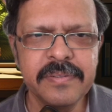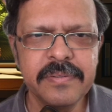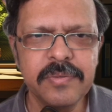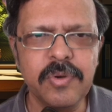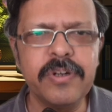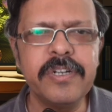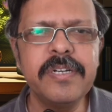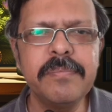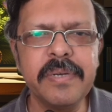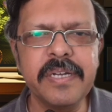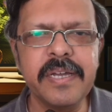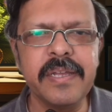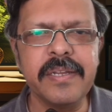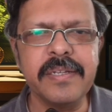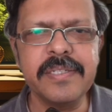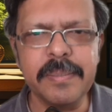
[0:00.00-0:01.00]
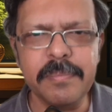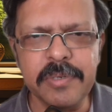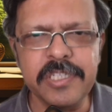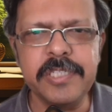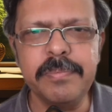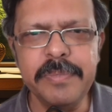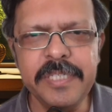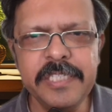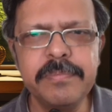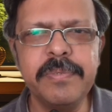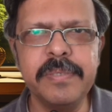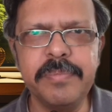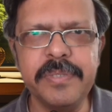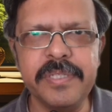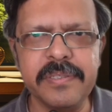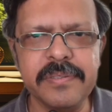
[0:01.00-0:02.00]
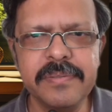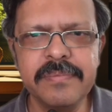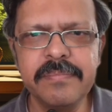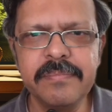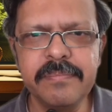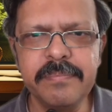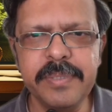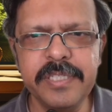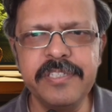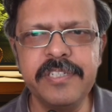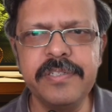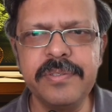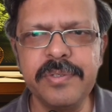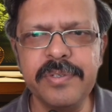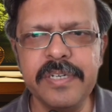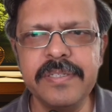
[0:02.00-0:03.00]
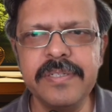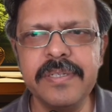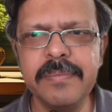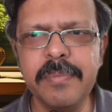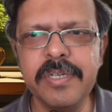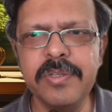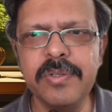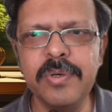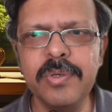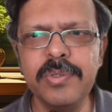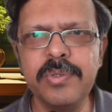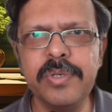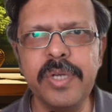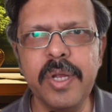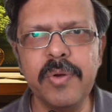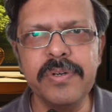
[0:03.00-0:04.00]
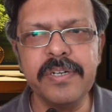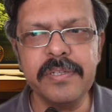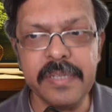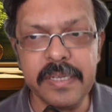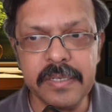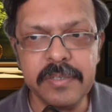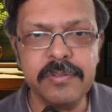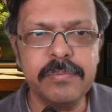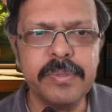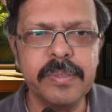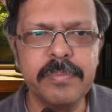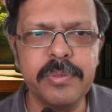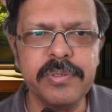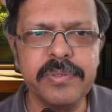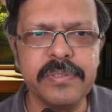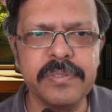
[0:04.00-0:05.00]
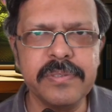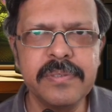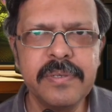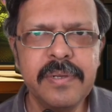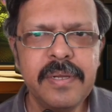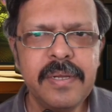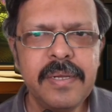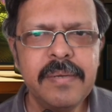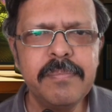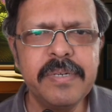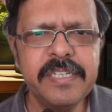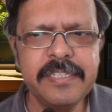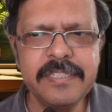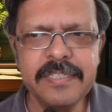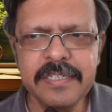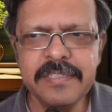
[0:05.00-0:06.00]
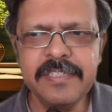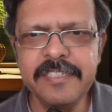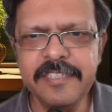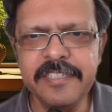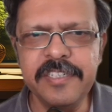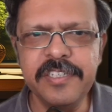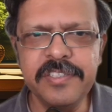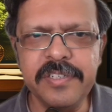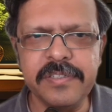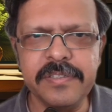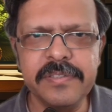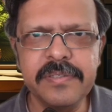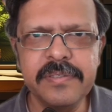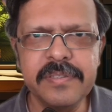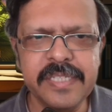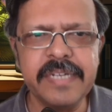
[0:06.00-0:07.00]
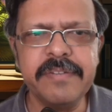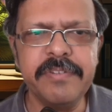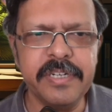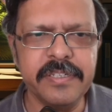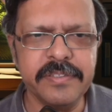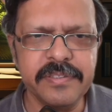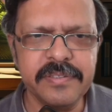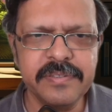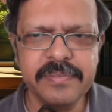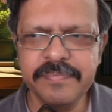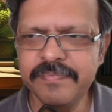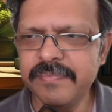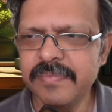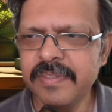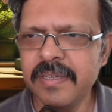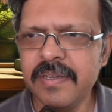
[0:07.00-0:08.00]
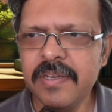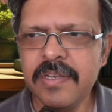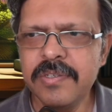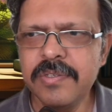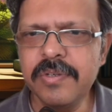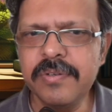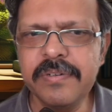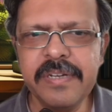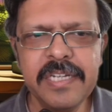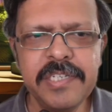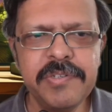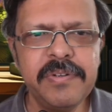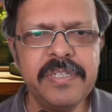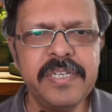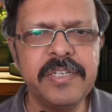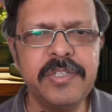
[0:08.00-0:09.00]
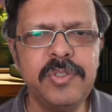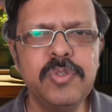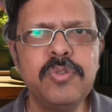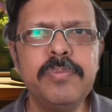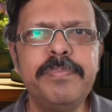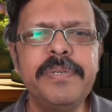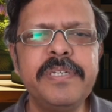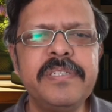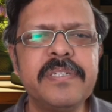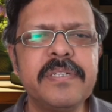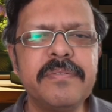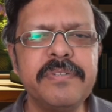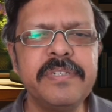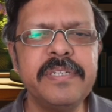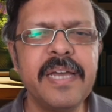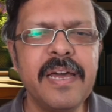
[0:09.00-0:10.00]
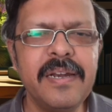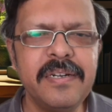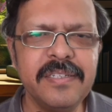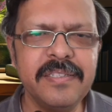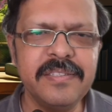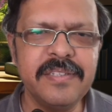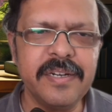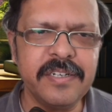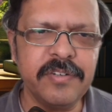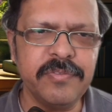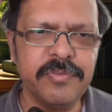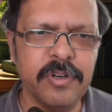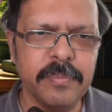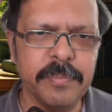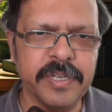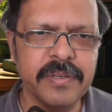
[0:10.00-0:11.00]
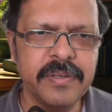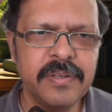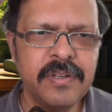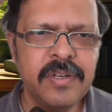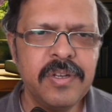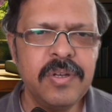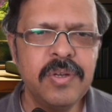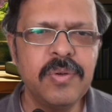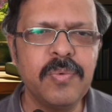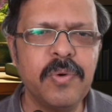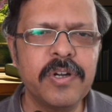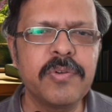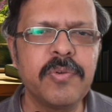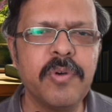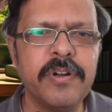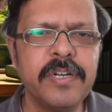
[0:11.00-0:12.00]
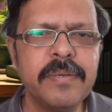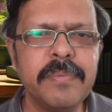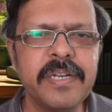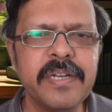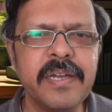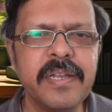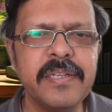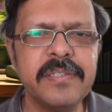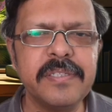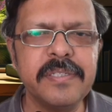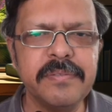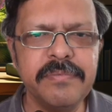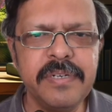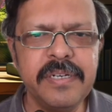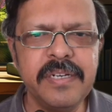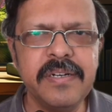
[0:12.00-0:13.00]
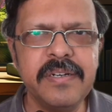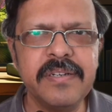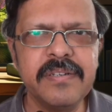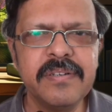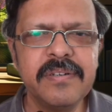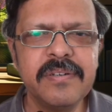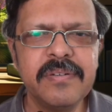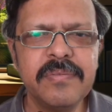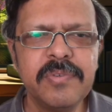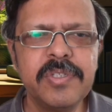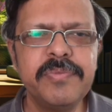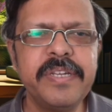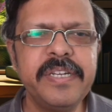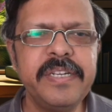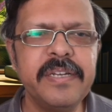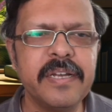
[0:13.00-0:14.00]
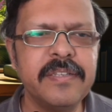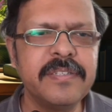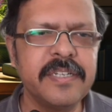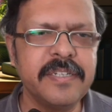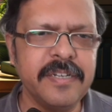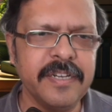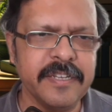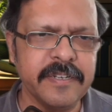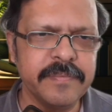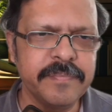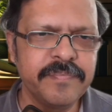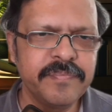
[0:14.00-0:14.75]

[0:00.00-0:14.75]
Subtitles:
Quantum mechanics emerged piece by piece, pieced it together by those who doubted their own proposals, but they trusted the results, the evidence. So gradually a new picture of reality started forming. What quantum mechanics revealed was very unsettling.